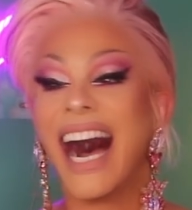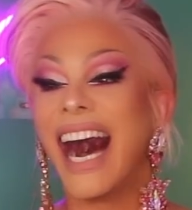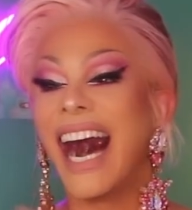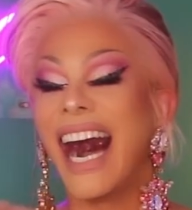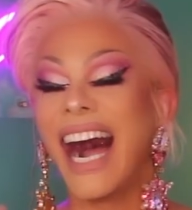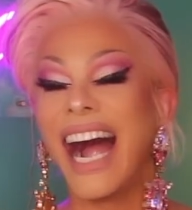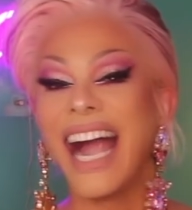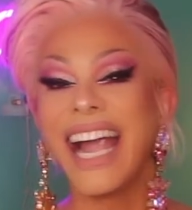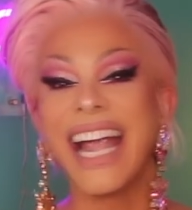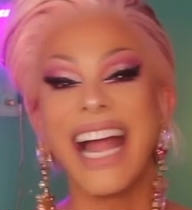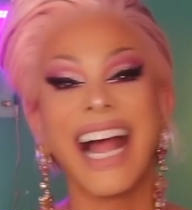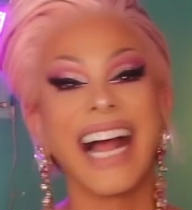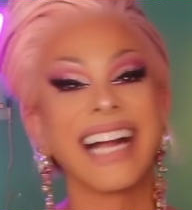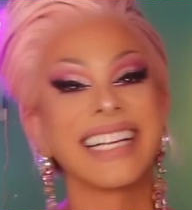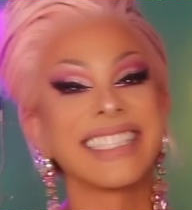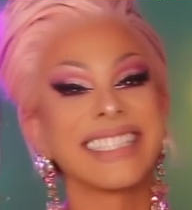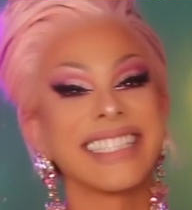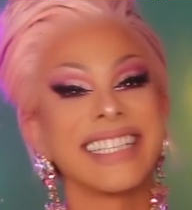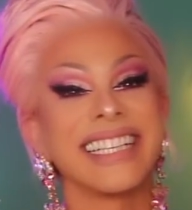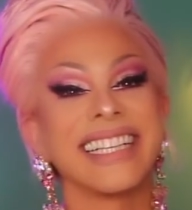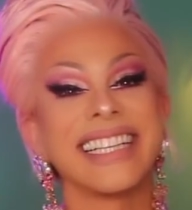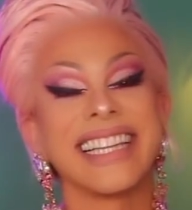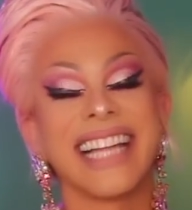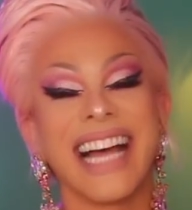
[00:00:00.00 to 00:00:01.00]
I
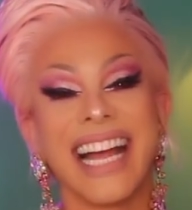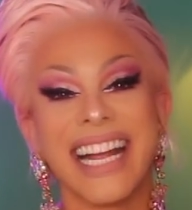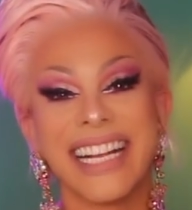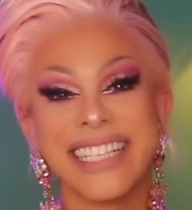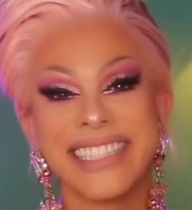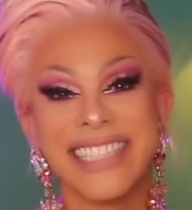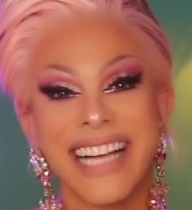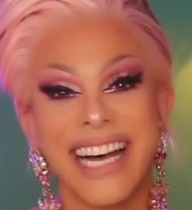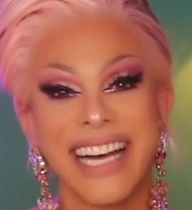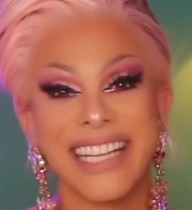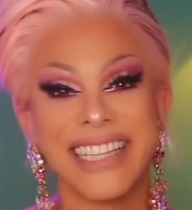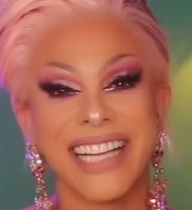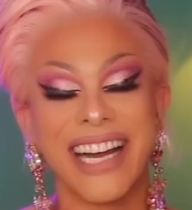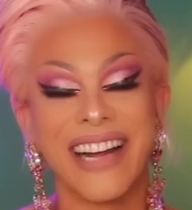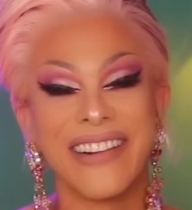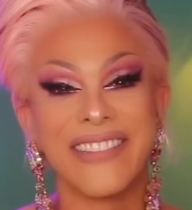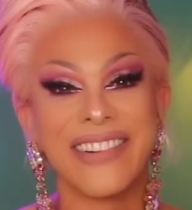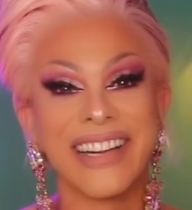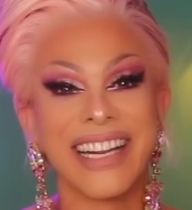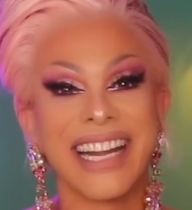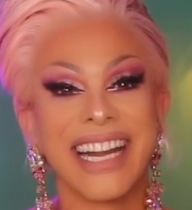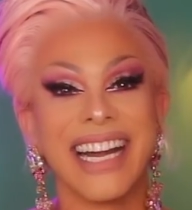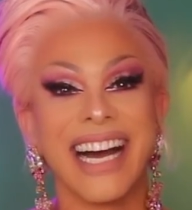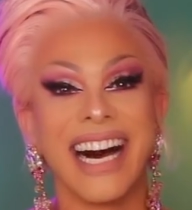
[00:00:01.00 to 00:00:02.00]
actually like La
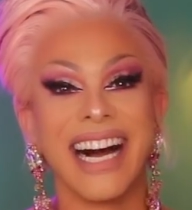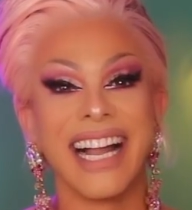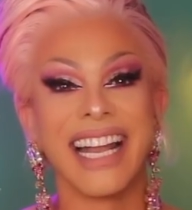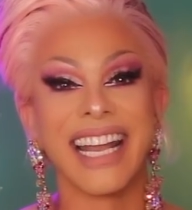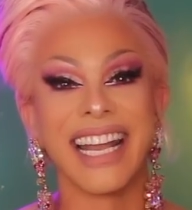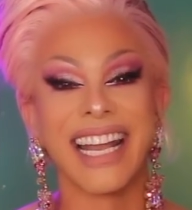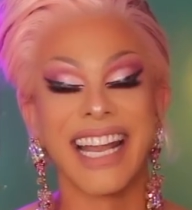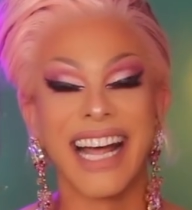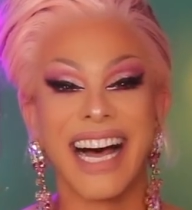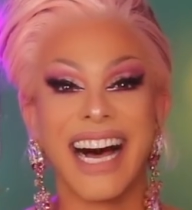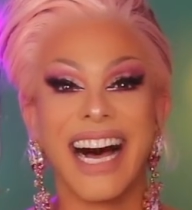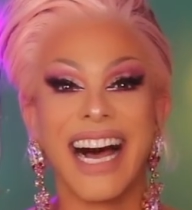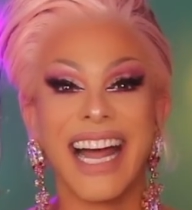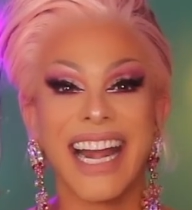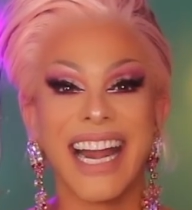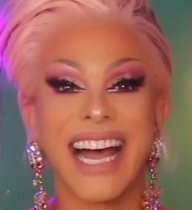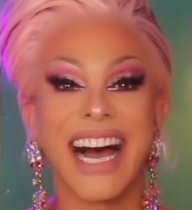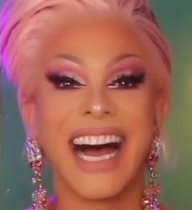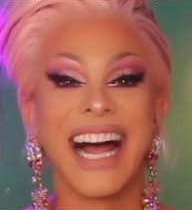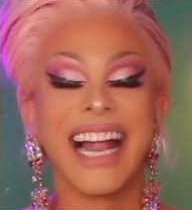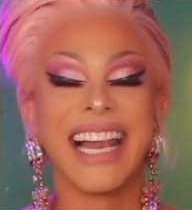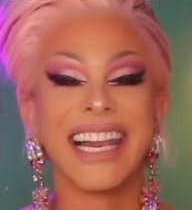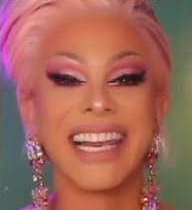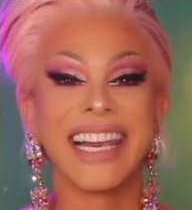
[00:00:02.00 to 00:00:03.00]
Ree a lot.
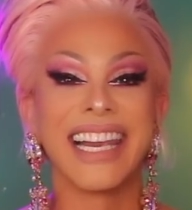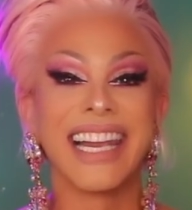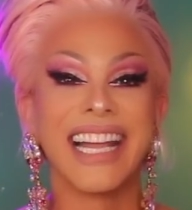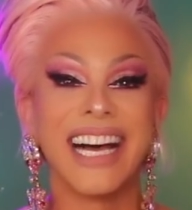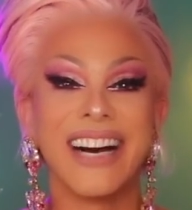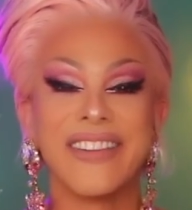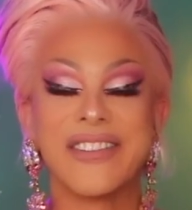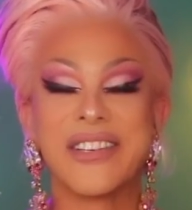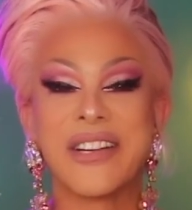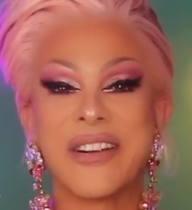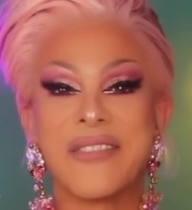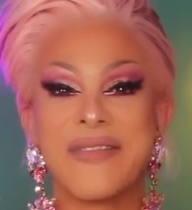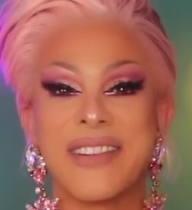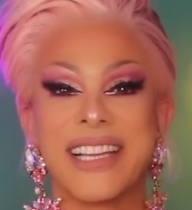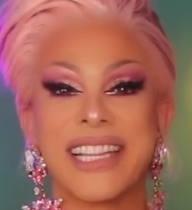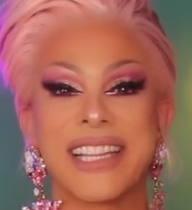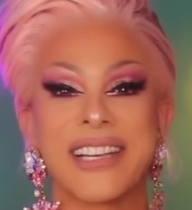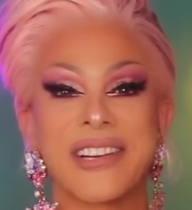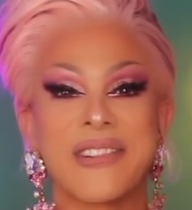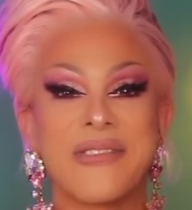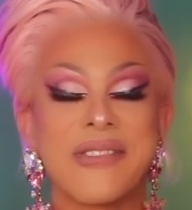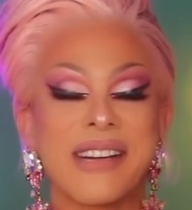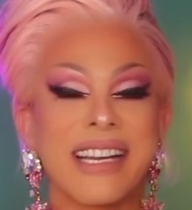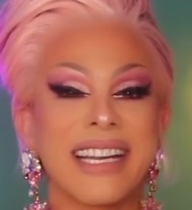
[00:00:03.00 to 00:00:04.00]
I loved her Meet
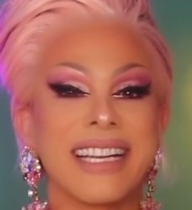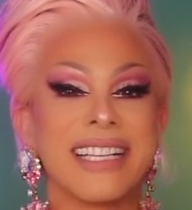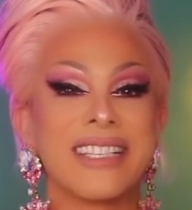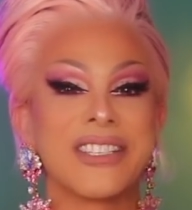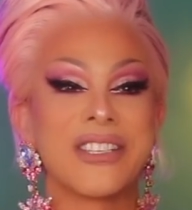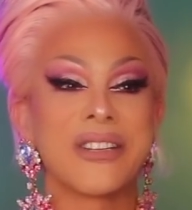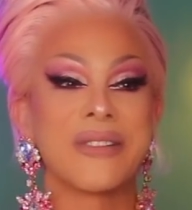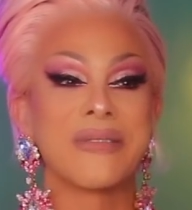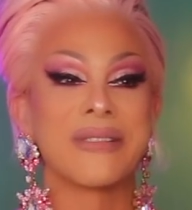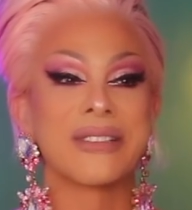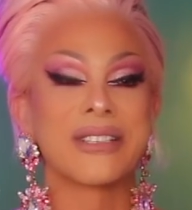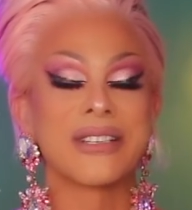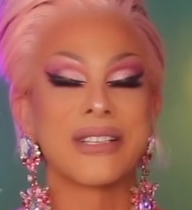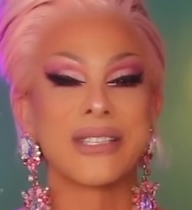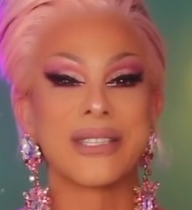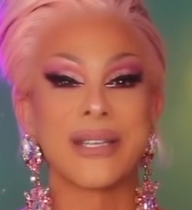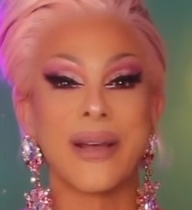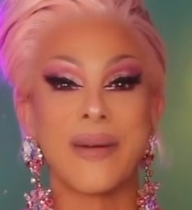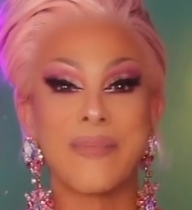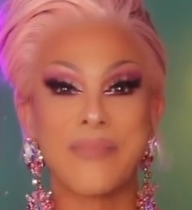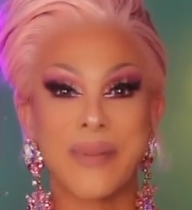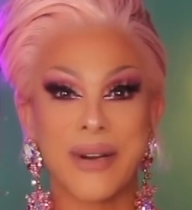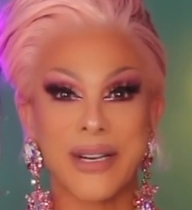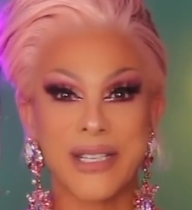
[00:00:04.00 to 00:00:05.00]
the Queens. She was just
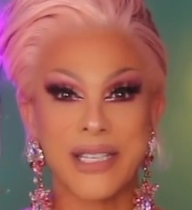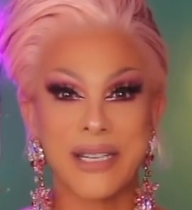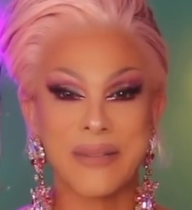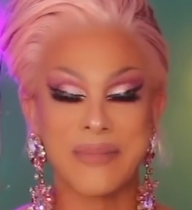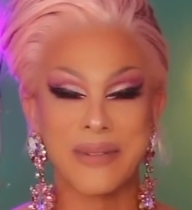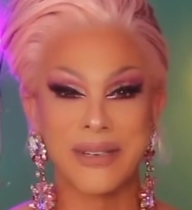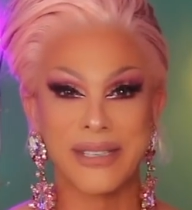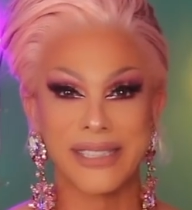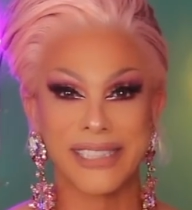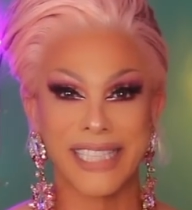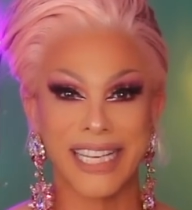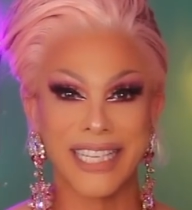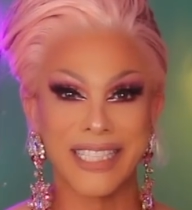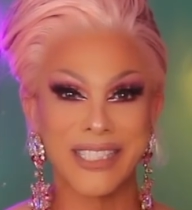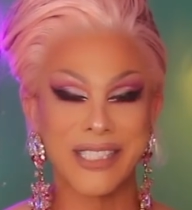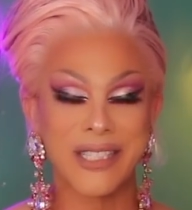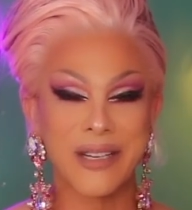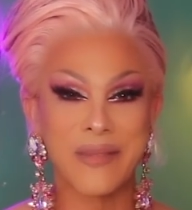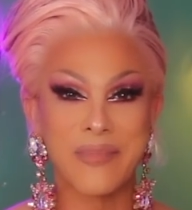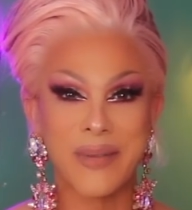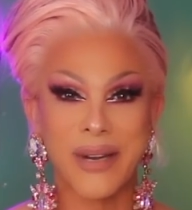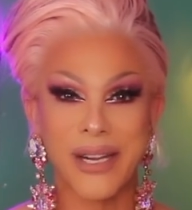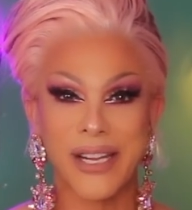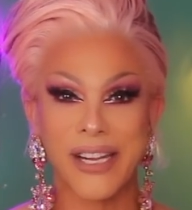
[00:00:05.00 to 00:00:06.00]
so personable and like
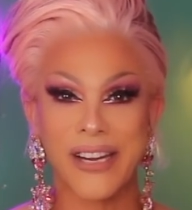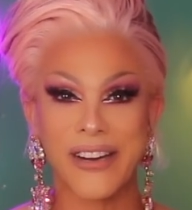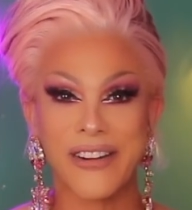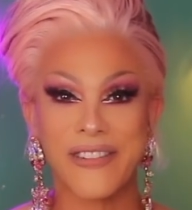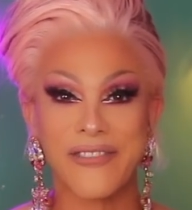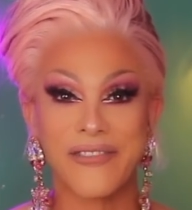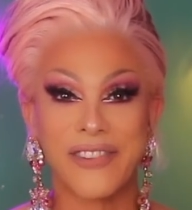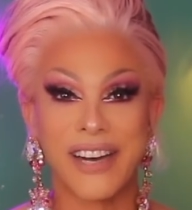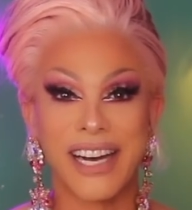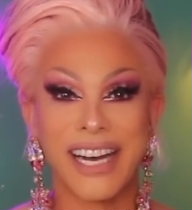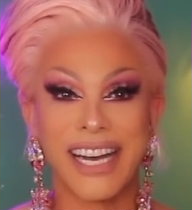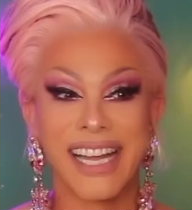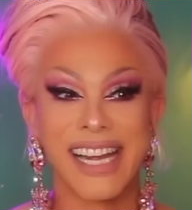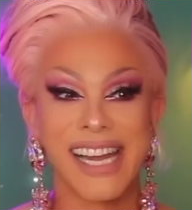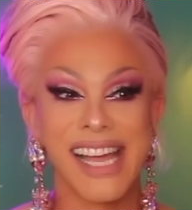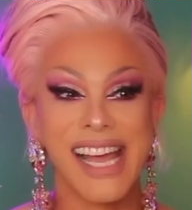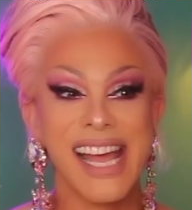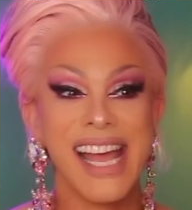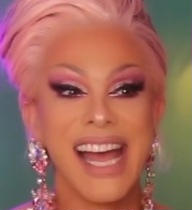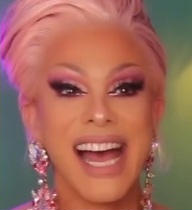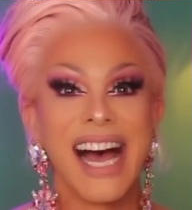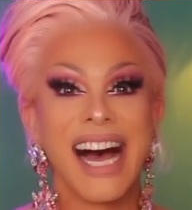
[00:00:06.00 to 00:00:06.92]
super cute and fun.